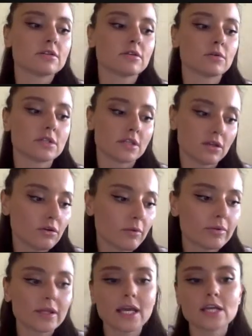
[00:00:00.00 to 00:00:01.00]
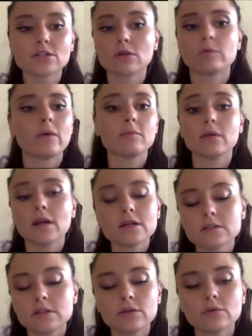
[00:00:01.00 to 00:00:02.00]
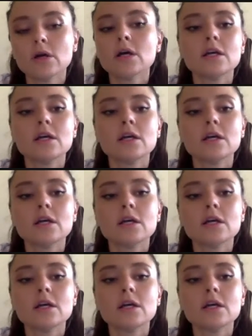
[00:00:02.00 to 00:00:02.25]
so it's a new application or maybe not new,